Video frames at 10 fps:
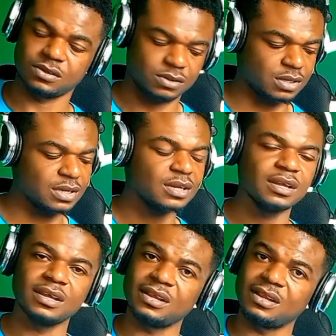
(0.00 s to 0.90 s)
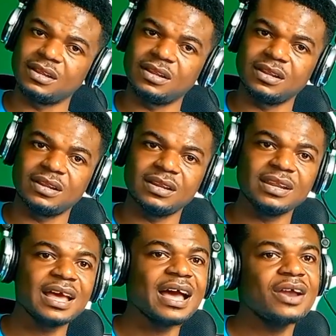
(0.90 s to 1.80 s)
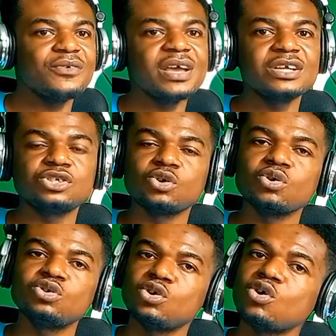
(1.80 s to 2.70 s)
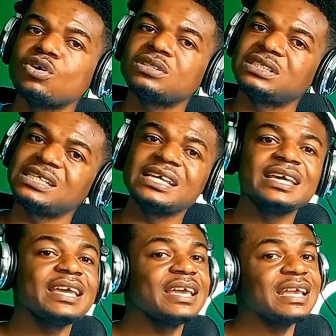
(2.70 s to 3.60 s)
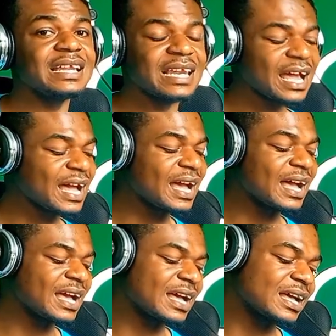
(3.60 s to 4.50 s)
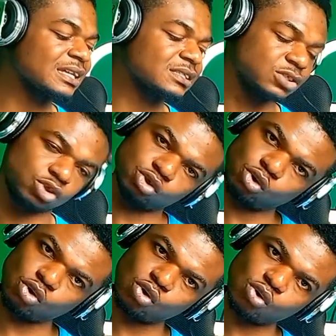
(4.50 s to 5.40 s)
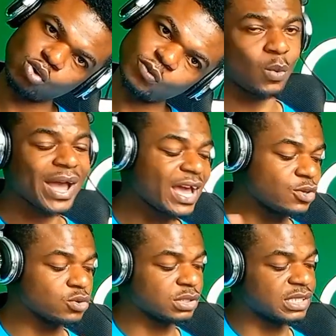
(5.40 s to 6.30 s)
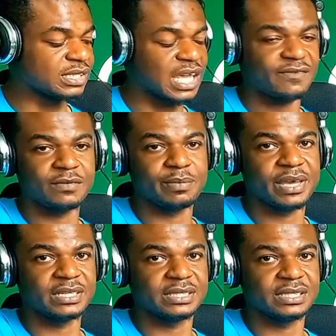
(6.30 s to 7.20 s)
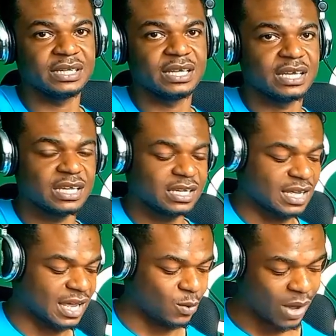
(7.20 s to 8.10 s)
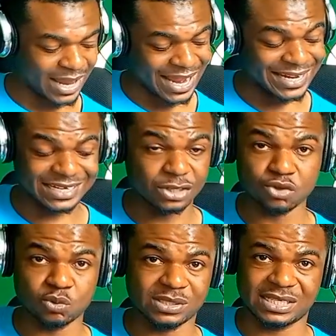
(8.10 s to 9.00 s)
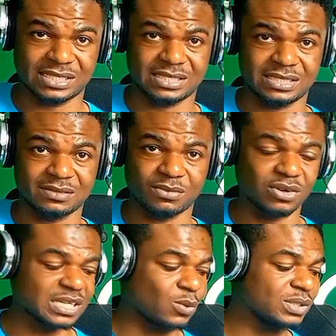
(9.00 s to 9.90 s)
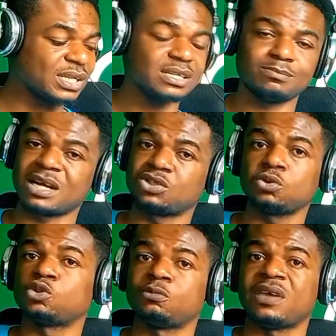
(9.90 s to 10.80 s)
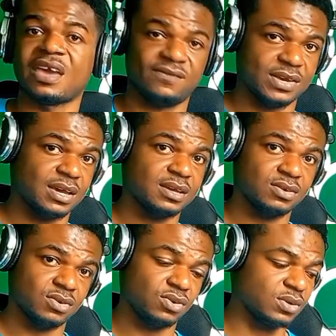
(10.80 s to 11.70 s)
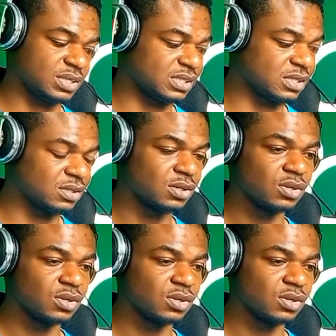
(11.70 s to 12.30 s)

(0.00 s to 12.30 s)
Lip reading: okay, la re so do ti la so. Why I use this heavy bass when I didn't use this? Because I wanted my soul to be heavier. You understand?